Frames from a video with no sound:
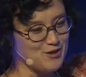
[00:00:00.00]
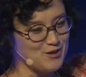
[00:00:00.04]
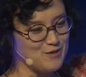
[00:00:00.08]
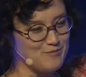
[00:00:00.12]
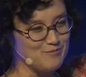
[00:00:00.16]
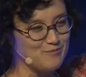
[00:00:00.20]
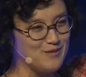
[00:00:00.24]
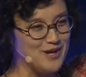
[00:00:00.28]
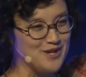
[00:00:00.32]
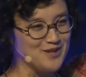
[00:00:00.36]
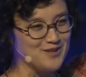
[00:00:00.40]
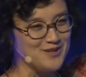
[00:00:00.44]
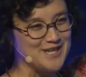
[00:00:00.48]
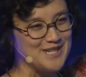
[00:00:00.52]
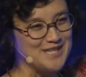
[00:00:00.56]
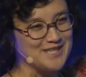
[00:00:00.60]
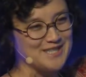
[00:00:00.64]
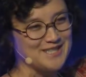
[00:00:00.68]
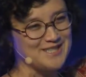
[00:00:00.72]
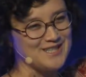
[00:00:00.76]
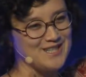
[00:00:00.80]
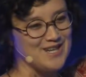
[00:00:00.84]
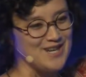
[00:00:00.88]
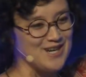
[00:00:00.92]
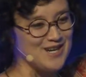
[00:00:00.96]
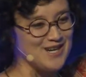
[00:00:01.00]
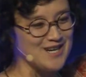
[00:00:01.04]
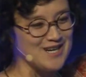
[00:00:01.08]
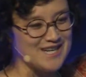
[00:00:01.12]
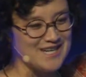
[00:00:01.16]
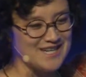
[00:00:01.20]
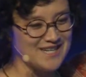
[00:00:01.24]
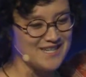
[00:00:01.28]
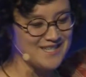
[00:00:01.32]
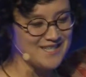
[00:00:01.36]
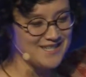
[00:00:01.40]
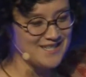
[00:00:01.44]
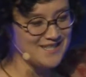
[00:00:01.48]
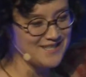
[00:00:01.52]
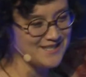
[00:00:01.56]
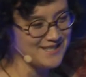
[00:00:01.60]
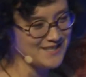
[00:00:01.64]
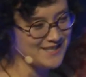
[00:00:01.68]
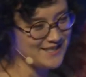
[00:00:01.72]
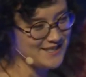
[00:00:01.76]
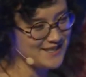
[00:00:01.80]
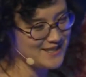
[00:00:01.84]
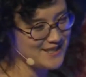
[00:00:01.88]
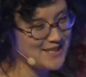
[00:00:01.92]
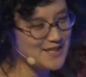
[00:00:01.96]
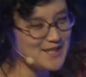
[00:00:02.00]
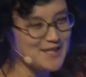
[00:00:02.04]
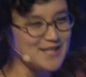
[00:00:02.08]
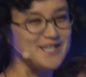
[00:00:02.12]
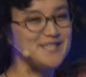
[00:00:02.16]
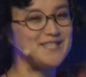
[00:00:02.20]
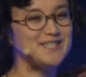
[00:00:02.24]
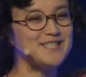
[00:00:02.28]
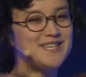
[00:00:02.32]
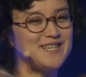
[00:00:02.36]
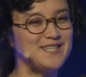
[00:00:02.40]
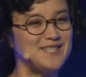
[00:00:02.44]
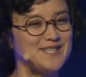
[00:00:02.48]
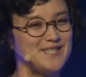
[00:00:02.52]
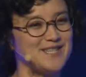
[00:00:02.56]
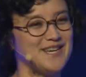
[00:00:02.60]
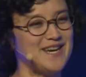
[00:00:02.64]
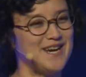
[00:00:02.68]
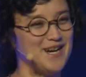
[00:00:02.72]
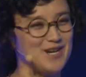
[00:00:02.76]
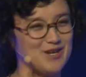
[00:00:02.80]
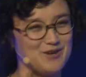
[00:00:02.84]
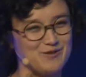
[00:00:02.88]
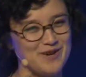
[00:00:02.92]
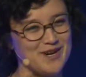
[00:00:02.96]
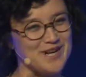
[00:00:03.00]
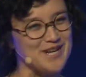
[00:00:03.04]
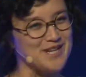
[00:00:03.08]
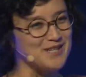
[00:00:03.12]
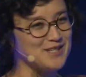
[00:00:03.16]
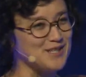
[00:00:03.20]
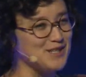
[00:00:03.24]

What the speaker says: moderation log is, it's like Slack, right?